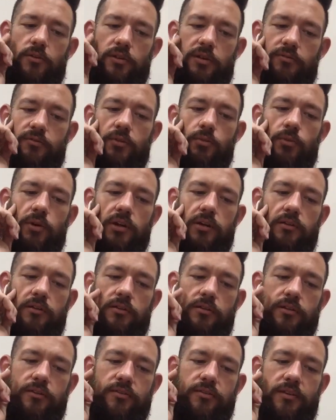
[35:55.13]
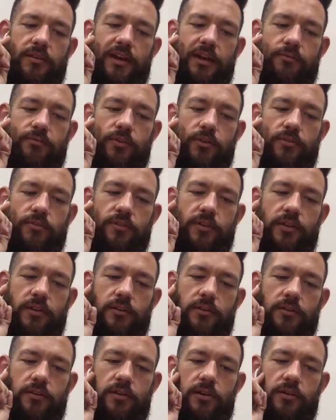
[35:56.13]
if you want, listen to that first,
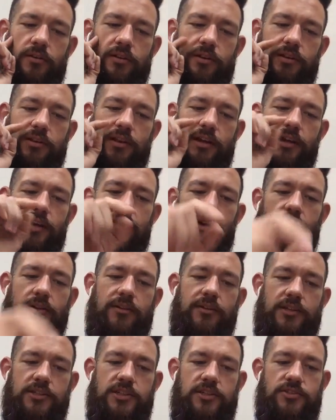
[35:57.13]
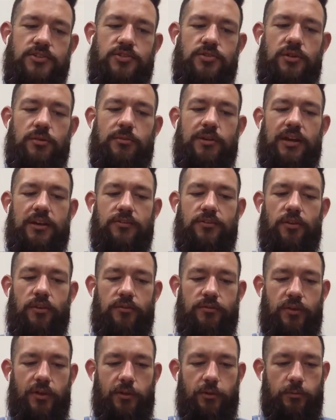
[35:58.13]
then get on TJ's stream and ask all
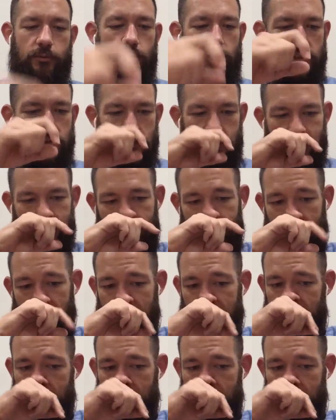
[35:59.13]
the follow-up questions. So.